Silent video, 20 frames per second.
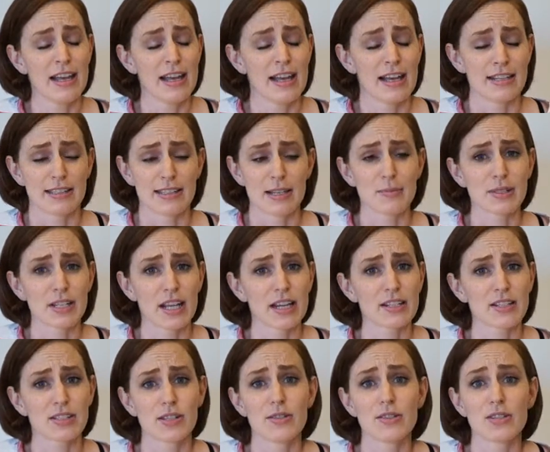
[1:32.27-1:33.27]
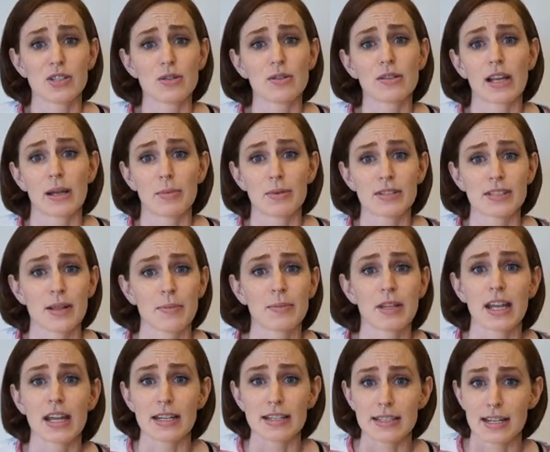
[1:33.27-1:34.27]
It seems like as soon as you label
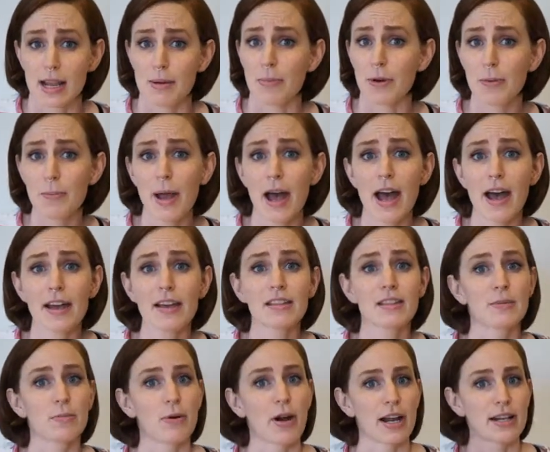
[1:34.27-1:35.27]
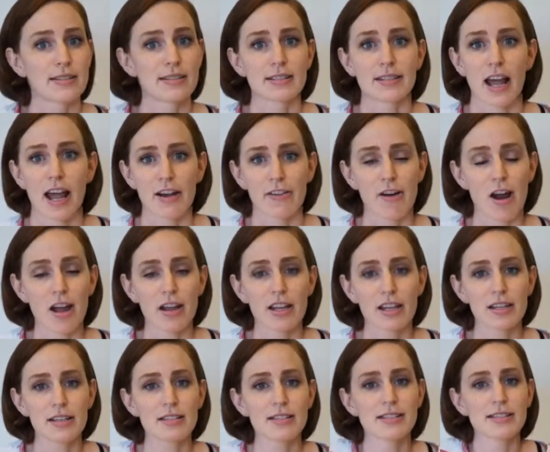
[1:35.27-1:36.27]
something a diaper bag, the price
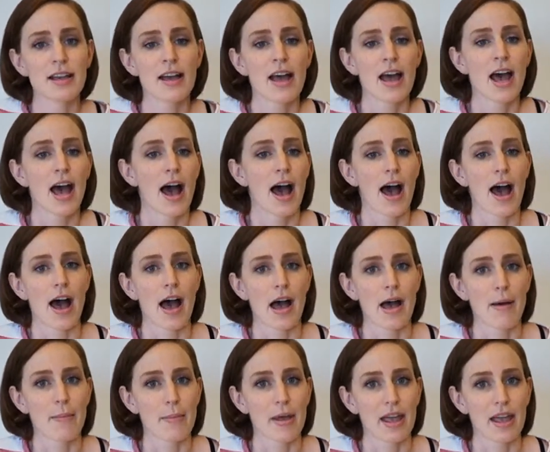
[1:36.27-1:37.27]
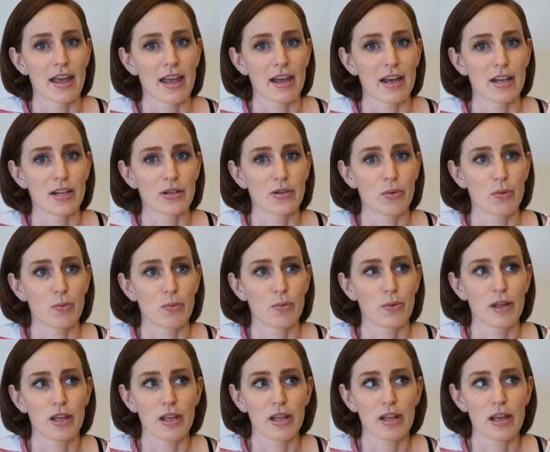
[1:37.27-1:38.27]
skyrockets. And
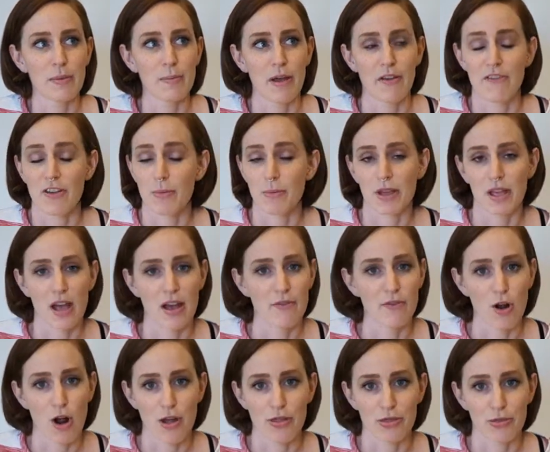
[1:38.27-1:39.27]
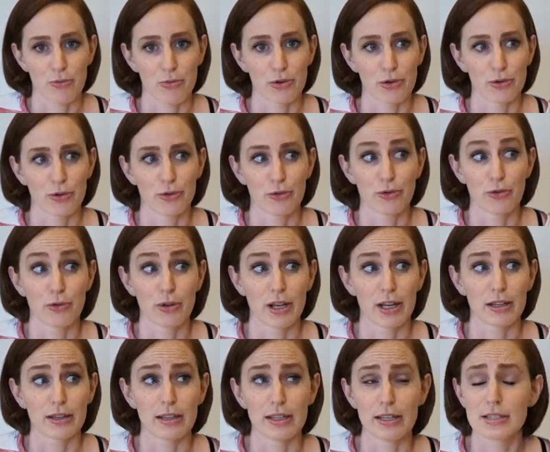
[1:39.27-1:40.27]
we and my family have gone through
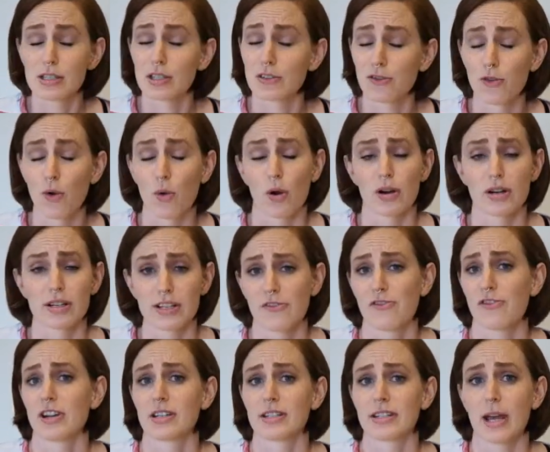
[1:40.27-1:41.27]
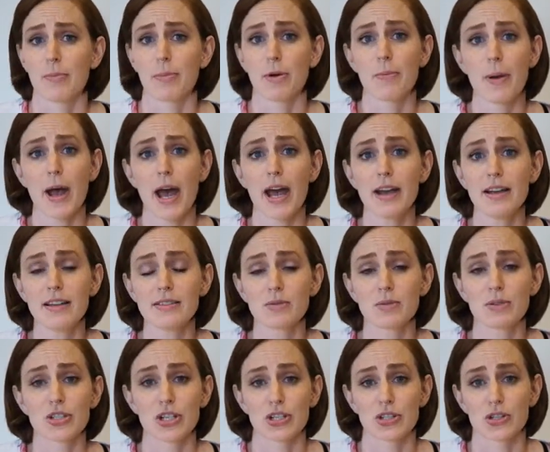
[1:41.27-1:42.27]
at least 4 different diaper bags
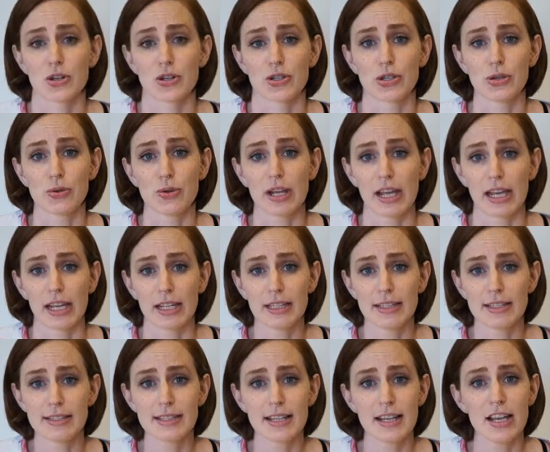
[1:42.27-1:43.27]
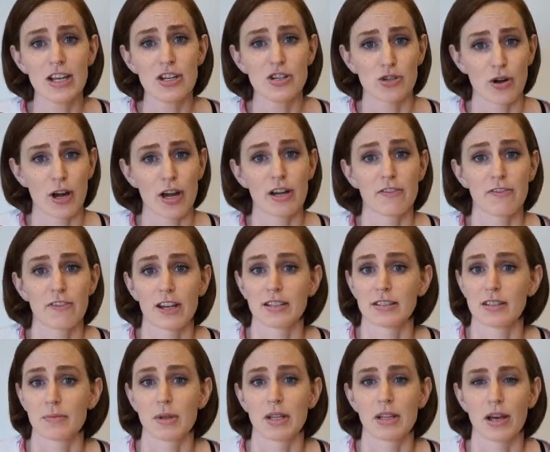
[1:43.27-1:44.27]
with just our 2 kids, trying to find
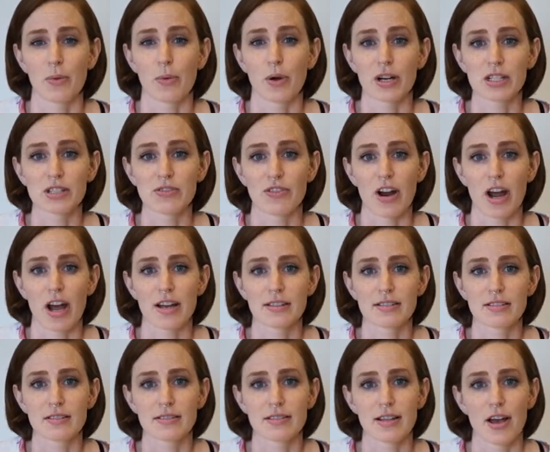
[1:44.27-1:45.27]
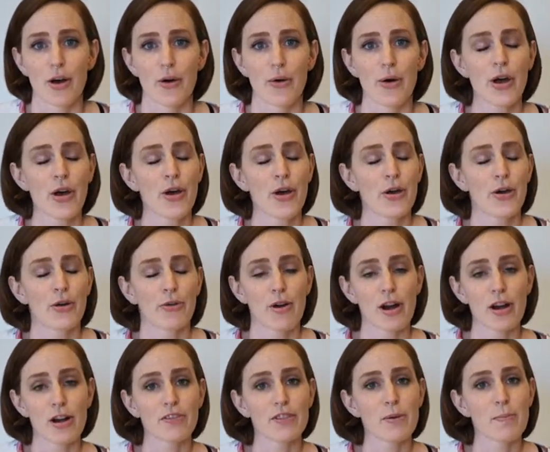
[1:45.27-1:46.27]
something that works for us. So
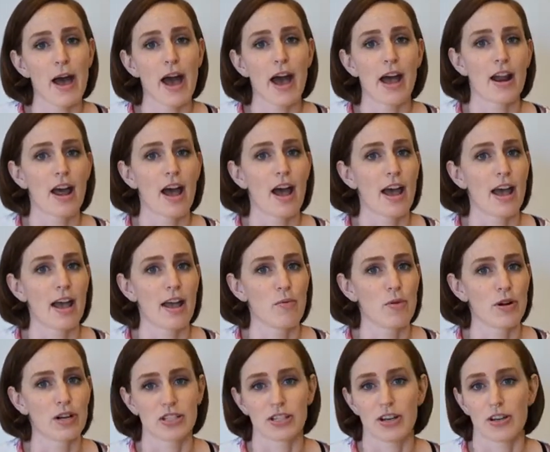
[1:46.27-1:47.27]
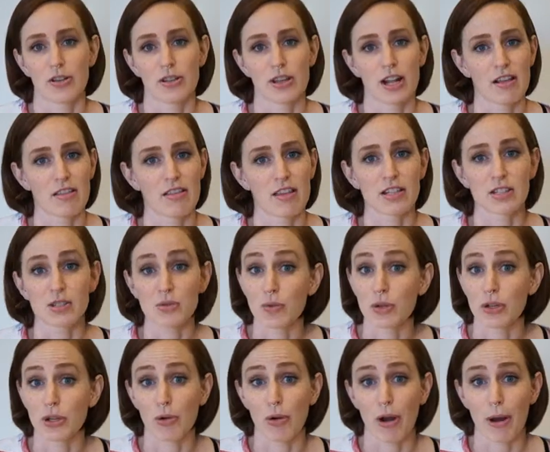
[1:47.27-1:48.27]
right off the bat, I want to tell you that I think it's a
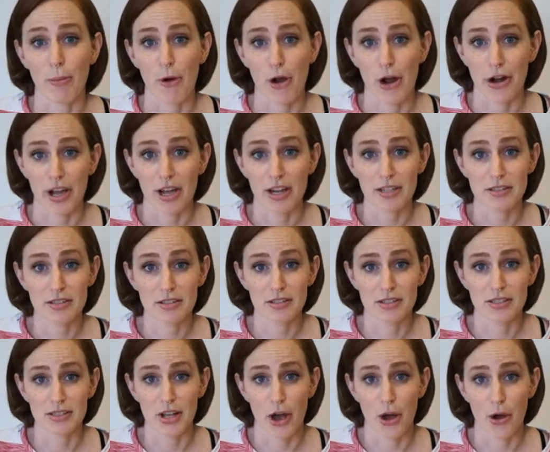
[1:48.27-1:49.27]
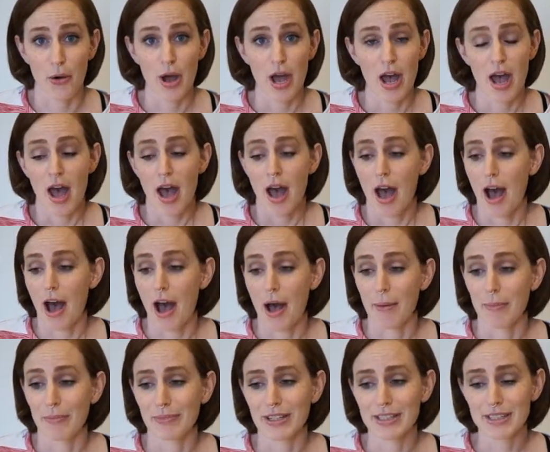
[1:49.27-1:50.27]
really great product. So
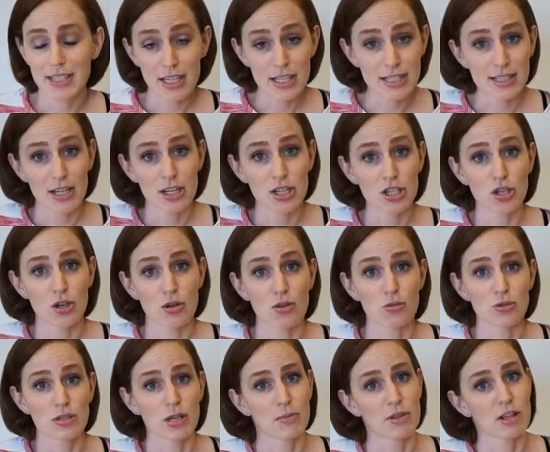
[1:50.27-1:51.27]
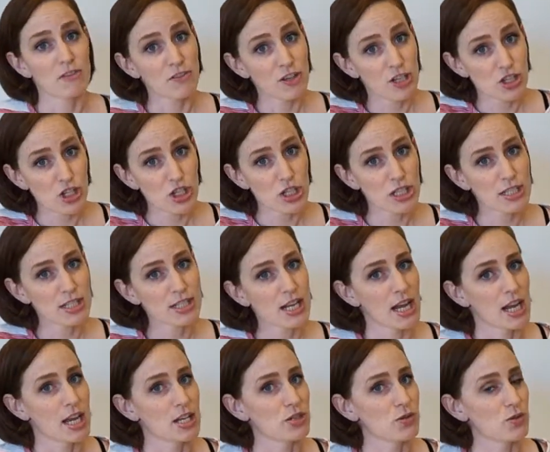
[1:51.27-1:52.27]
let's take a second to go through some of the features
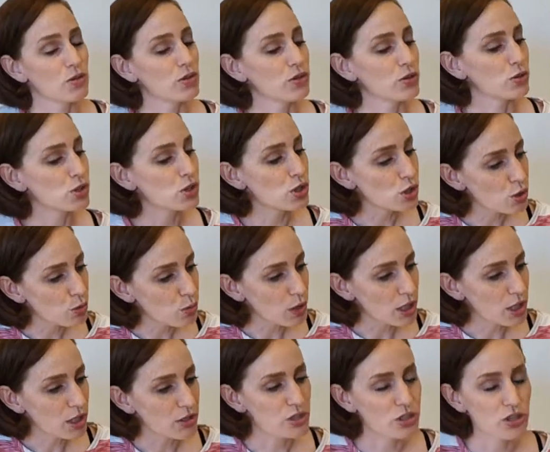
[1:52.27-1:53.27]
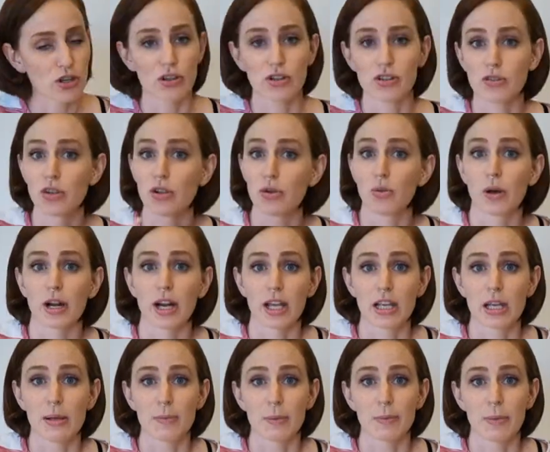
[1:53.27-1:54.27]
and do a little tour. I'll show you what I
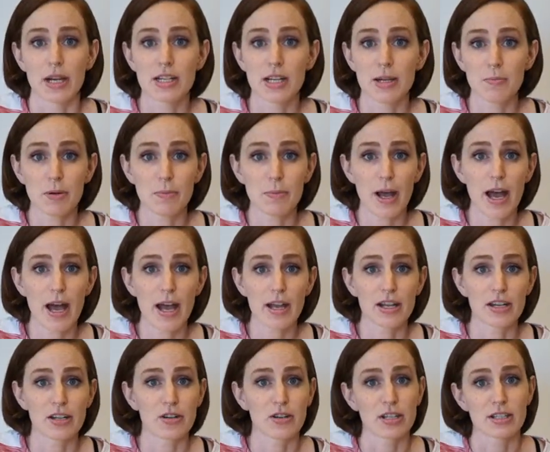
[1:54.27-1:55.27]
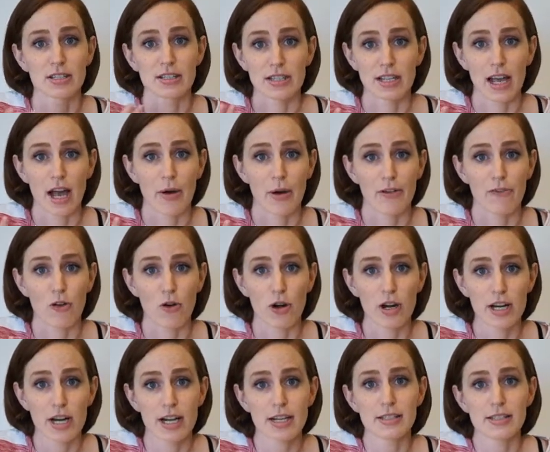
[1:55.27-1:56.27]
keep in my diaper bag, and you can see how I've
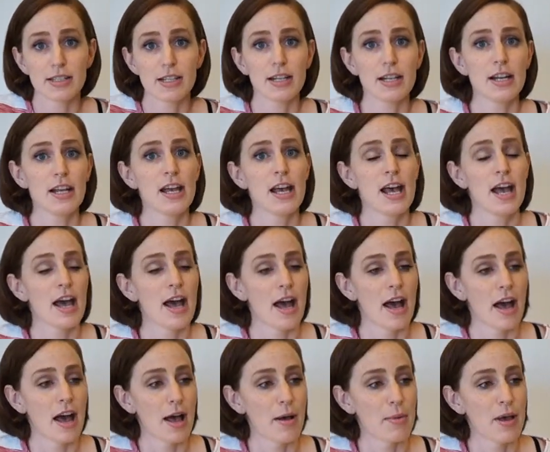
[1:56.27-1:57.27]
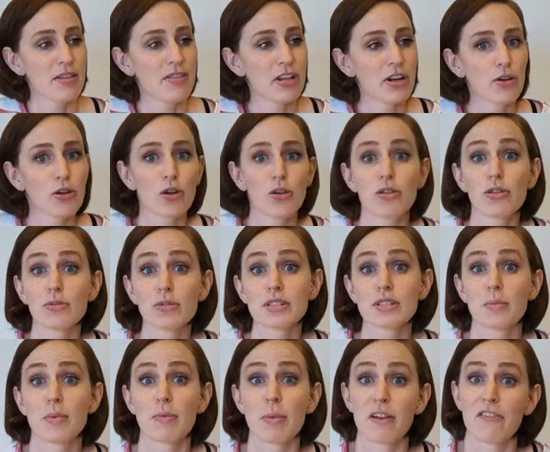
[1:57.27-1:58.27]
organized it. And then I'll go through
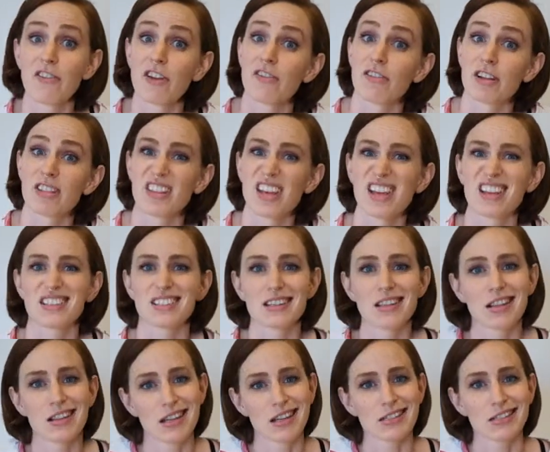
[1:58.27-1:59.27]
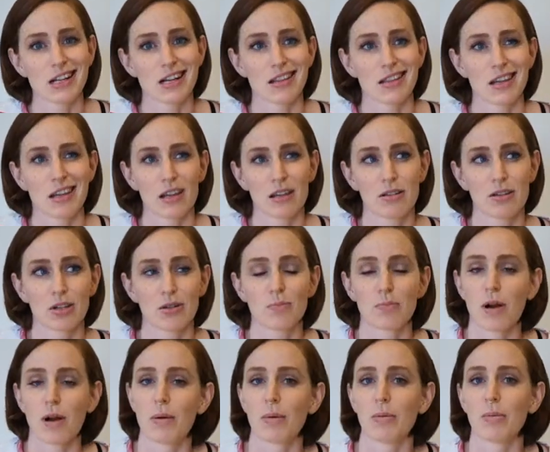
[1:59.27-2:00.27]
some of my favorite things and the things that I think could
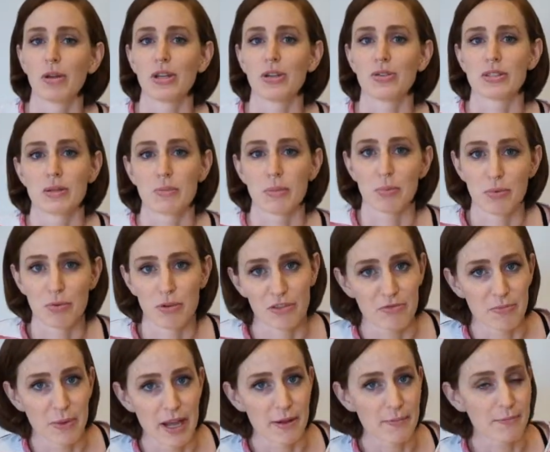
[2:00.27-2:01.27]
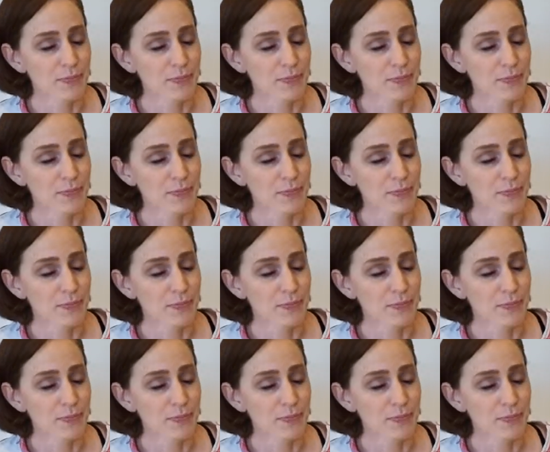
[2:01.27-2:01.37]
probably use some improvement.